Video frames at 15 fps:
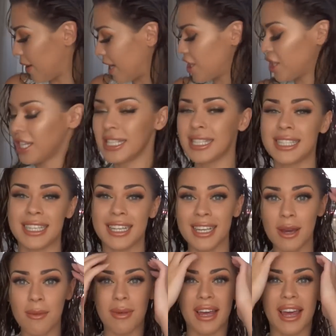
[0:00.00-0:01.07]
as you can
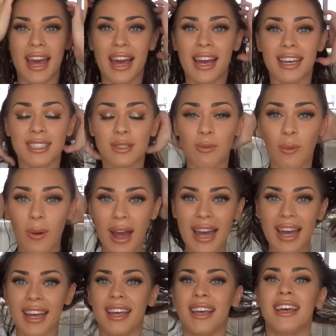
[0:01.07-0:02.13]
see, my hair is
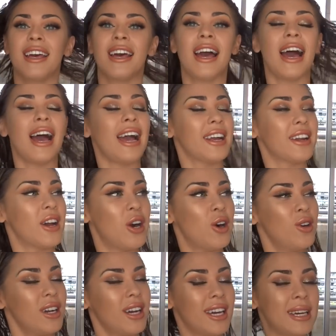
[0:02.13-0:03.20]
wet. I
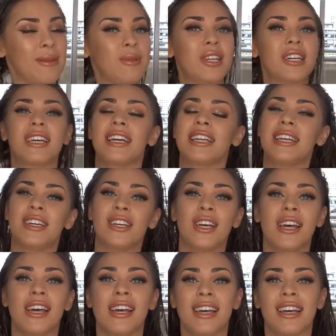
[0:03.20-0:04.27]
know, I am looking
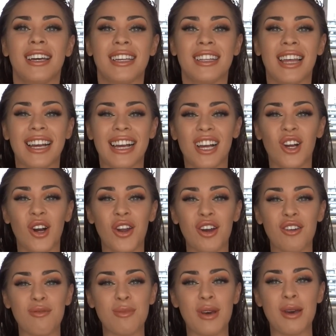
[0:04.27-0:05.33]
like a gone
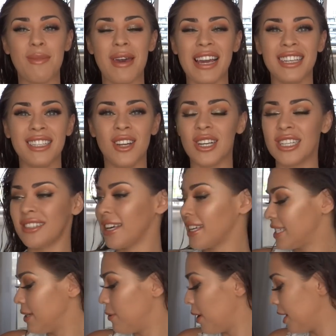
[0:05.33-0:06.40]
off mermaid, not a
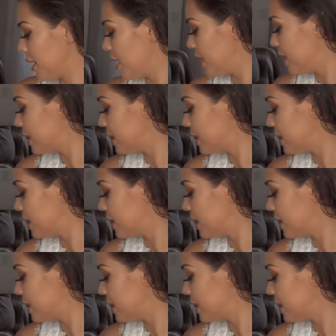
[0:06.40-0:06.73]
sexy one.